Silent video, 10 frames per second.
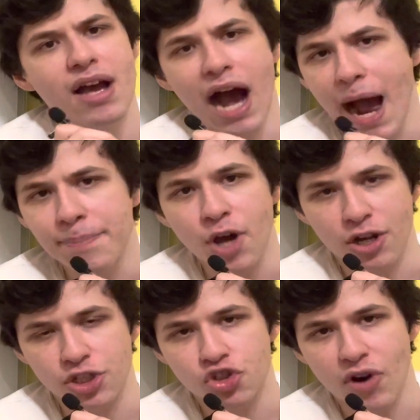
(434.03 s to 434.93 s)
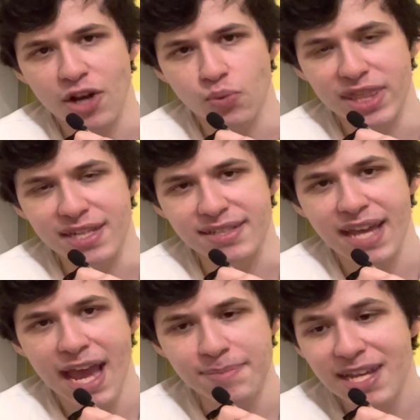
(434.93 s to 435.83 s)
I'm not going to try and win these
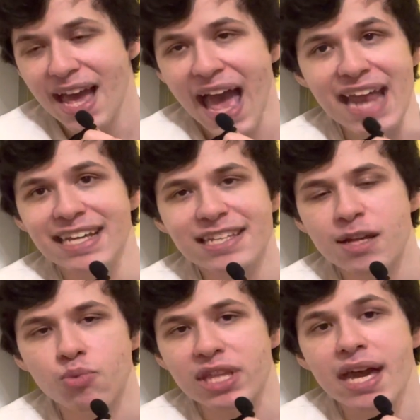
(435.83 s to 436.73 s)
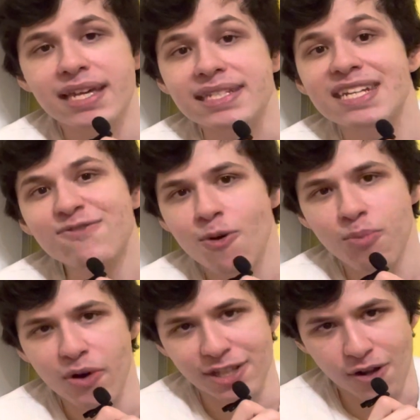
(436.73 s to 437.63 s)
games. And he ends up with zero
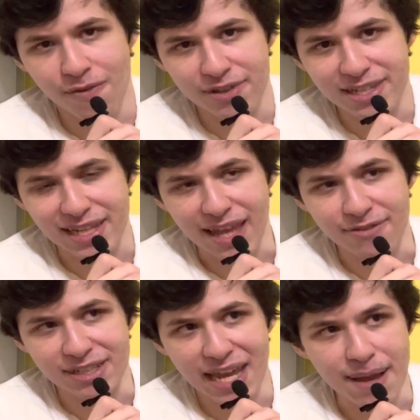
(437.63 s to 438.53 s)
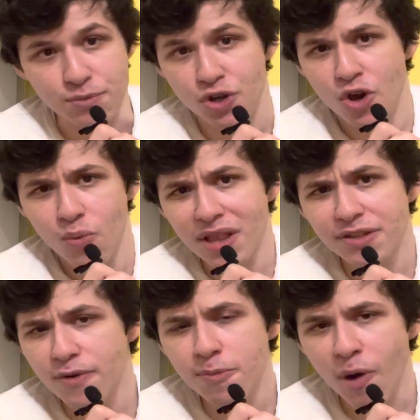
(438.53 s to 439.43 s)
points over these 11 games. Well,
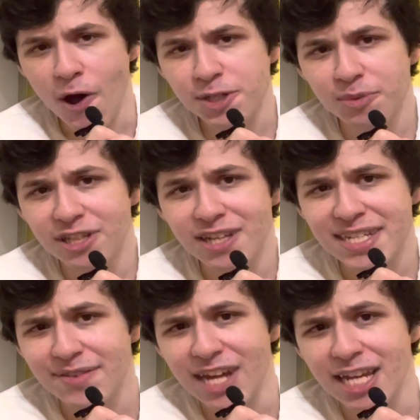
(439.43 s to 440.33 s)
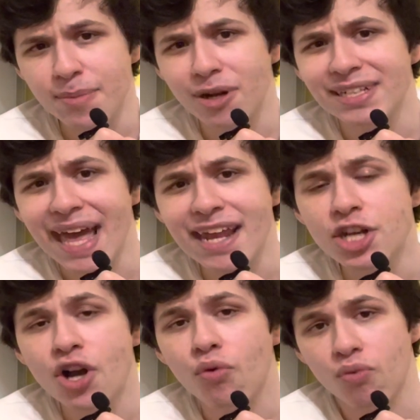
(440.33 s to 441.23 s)
it's very possible he doesn't even end up on an
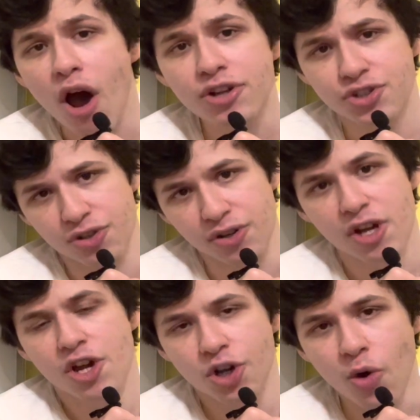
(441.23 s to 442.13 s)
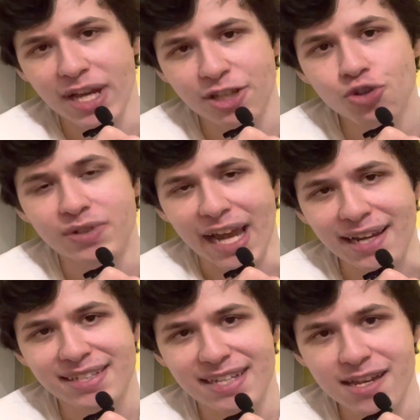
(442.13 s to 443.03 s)
NHL roster going into
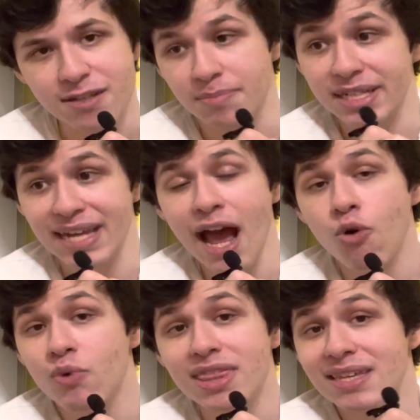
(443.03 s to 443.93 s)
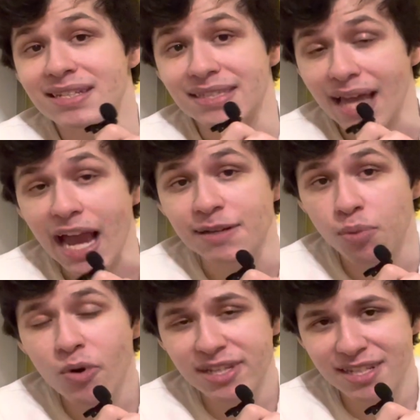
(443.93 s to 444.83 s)
next season. But now with these nine
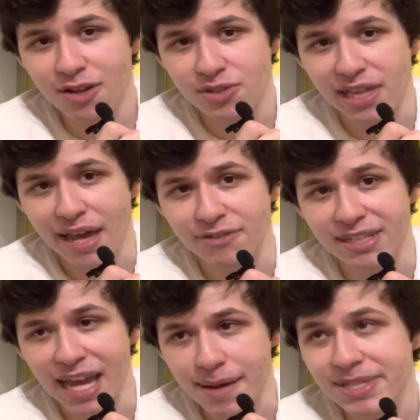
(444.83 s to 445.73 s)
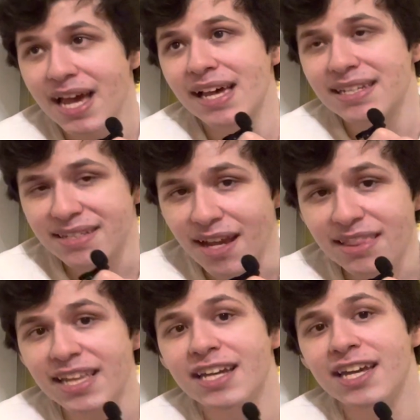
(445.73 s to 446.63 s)
points in those 11 games,
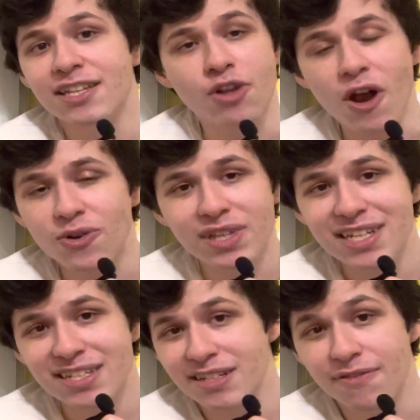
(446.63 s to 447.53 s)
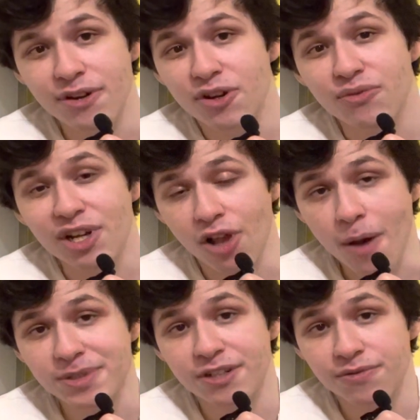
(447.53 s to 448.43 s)
suddenly he not only is he a very real
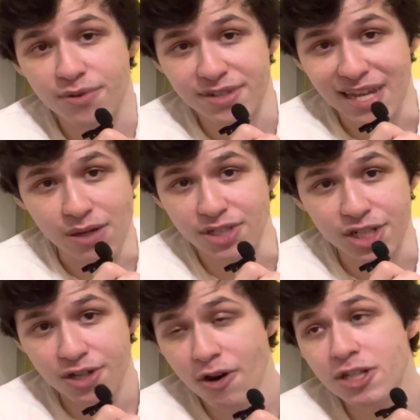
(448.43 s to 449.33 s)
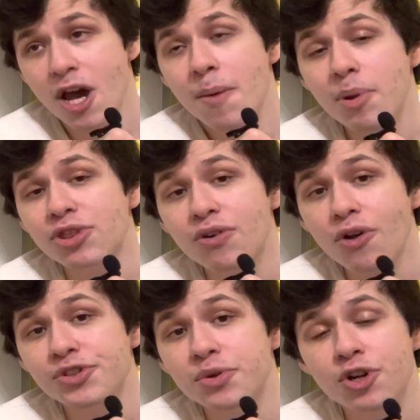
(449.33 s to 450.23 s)
option for the San Jose Sharks, but there
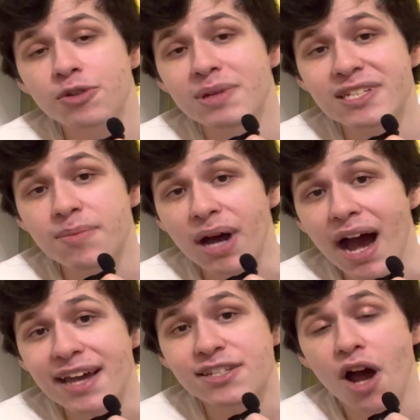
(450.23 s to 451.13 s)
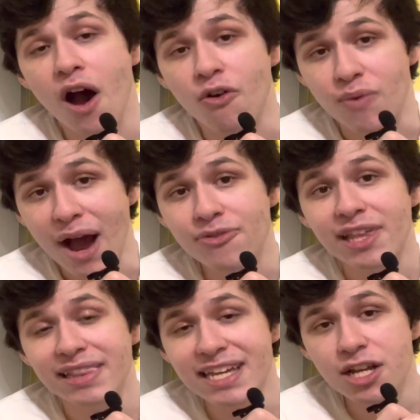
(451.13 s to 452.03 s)
also could be some eyes around
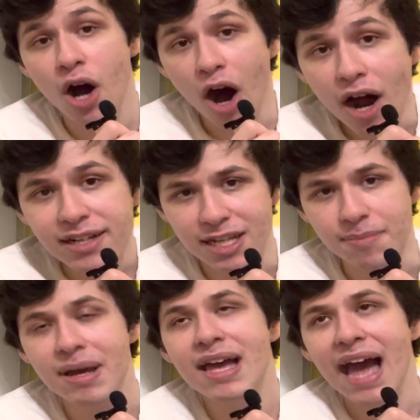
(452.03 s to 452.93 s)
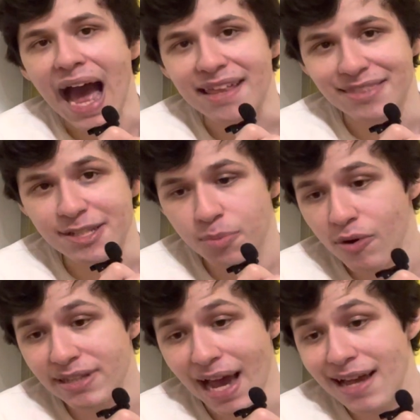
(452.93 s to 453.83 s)
the league on him at this
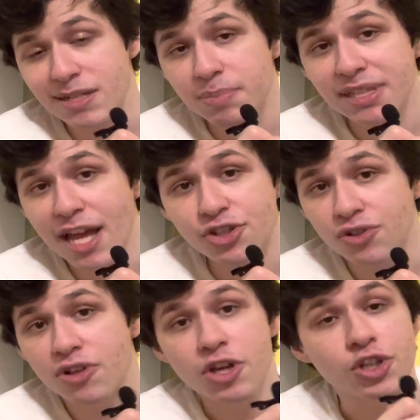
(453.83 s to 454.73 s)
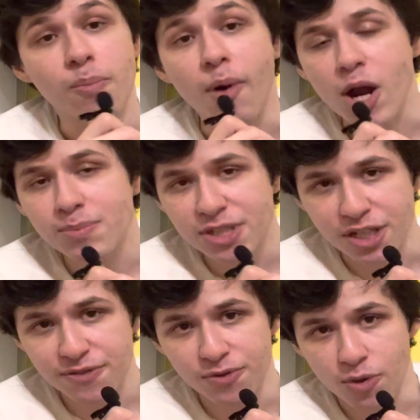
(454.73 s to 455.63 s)
point as a potential, you know, bottom
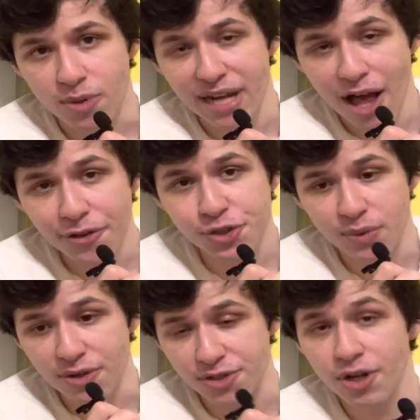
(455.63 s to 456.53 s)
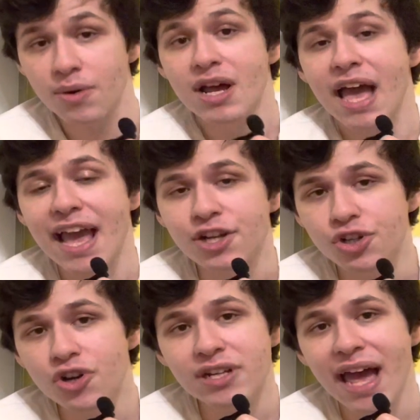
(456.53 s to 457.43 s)
six forward elsewhere. So a
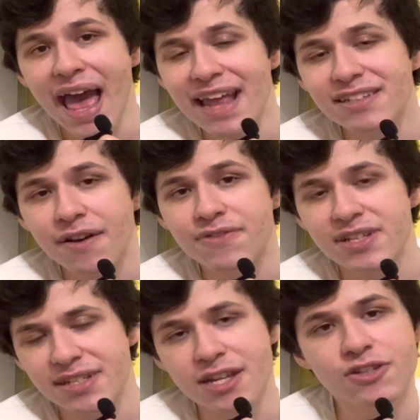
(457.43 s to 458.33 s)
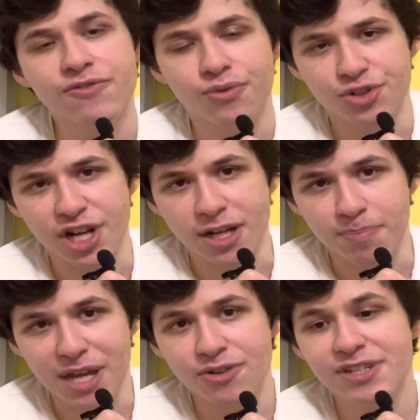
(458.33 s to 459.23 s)
good end of the season for
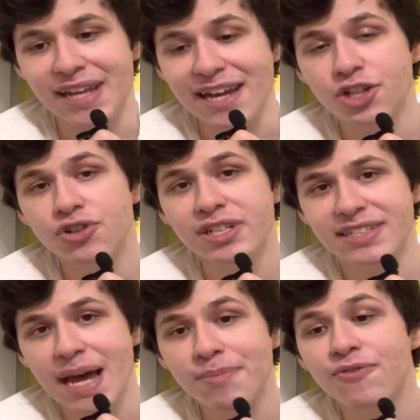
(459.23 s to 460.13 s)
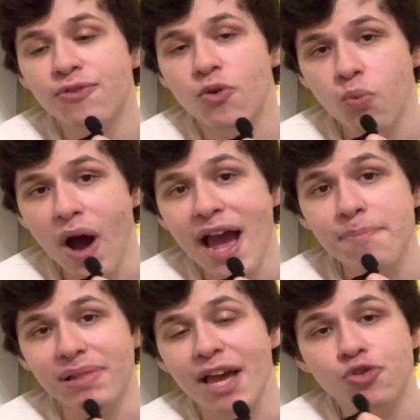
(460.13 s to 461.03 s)
Jacob Peterson and a good example for why
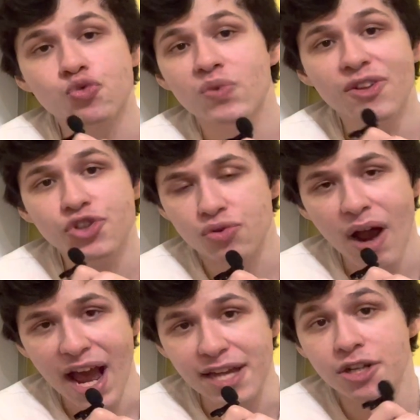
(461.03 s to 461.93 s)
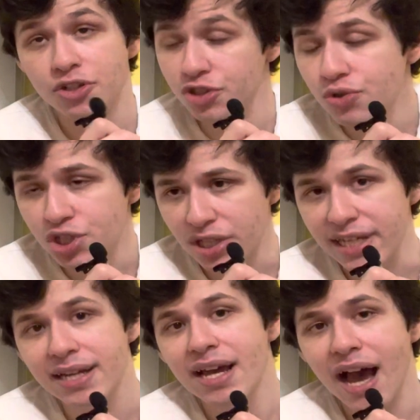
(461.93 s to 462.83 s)
players will try
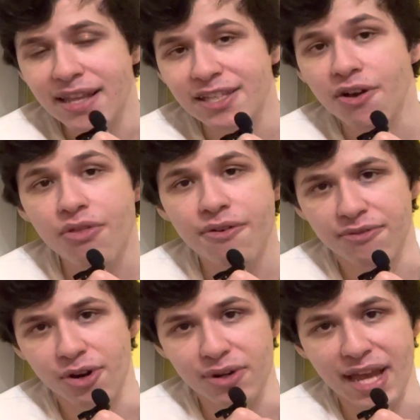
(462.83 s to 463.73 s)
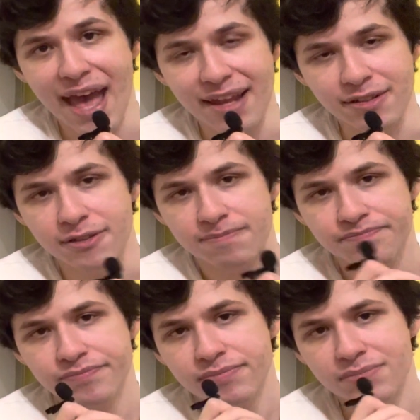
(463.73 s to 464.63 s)
usually until the very end.
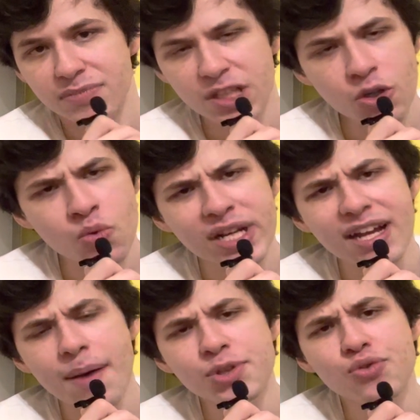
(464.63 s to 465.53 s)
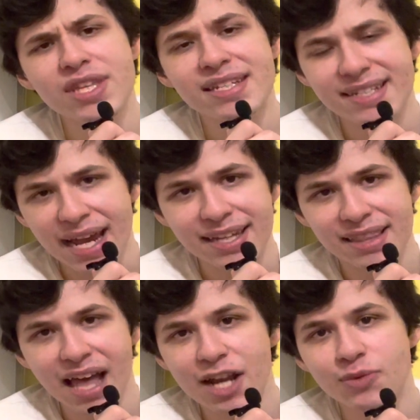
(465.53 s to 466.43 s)
When it comes to the
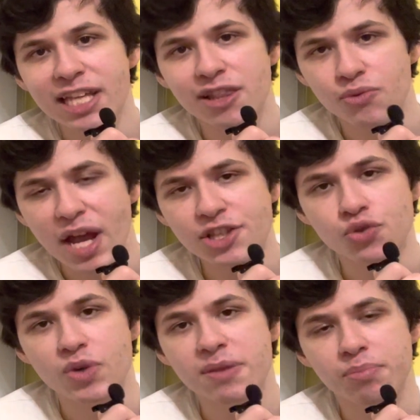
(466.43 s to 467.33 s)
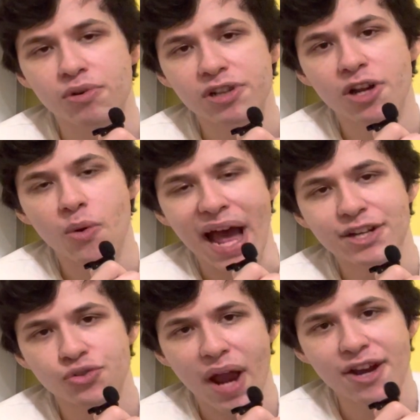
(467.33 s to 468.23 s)
second line, we had Lorentz with Bordeleau
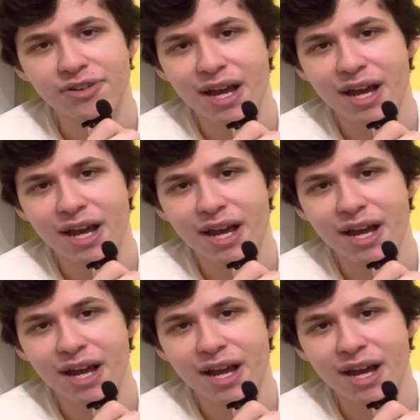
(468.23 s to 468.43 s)
and Gregor.